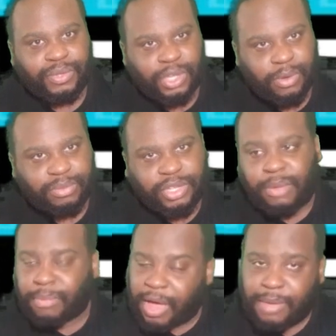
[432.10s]
You get what I'm
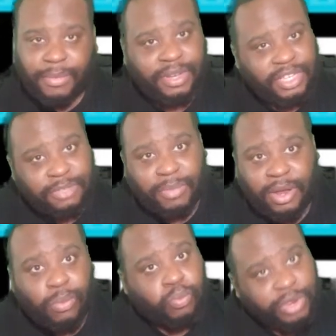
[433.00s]
saying? My man, these
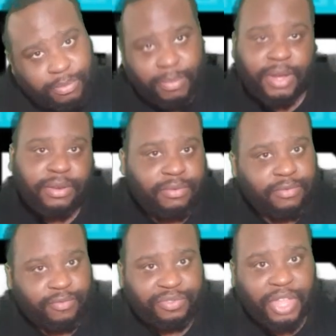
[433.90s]
man are with man
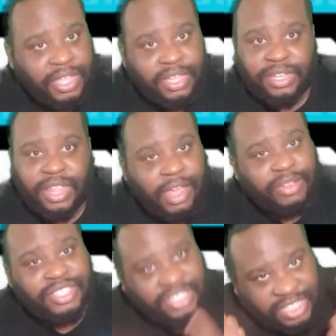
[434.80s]
day in, day
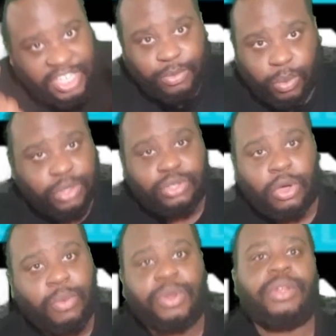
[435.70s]
out. See what's
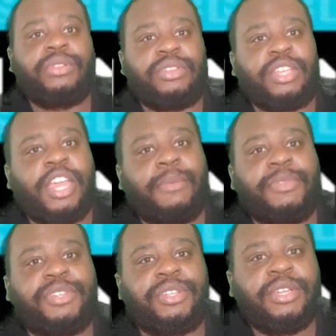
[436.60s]
going on. You get
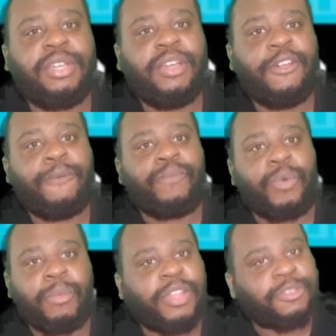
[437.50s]
me, G?
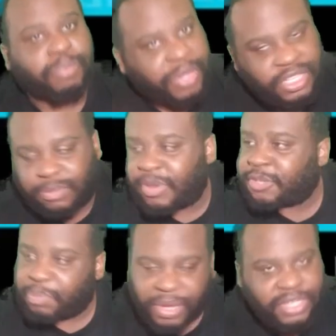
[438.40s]
When man's pissed,
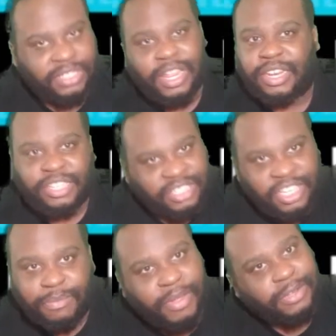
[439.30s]
man's pissed. Like the
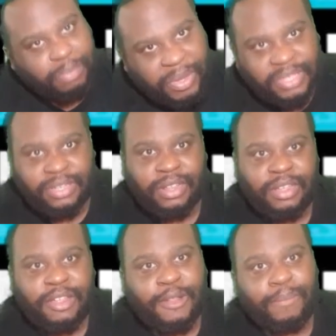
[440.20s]
sea man's pissed.
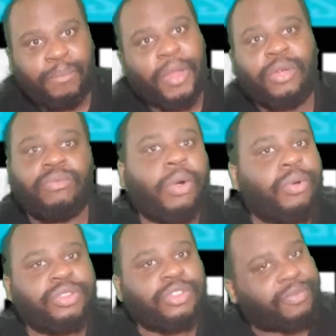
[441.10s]
Man on
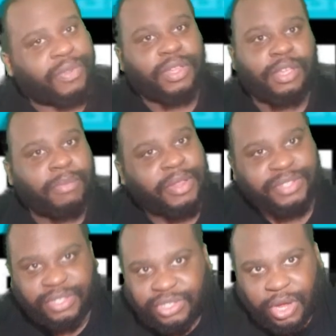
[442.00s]
roller does thinking
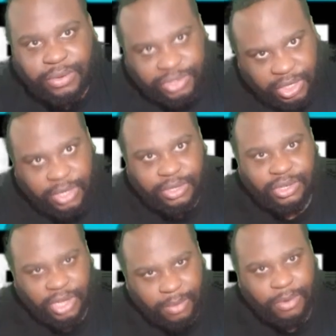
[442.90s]
man's in jail chilling.
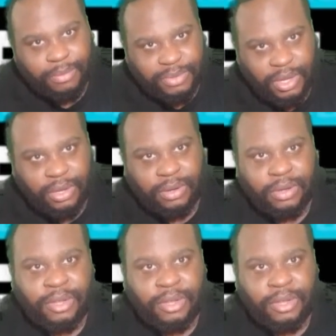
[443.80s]
Do you get what I'm saying?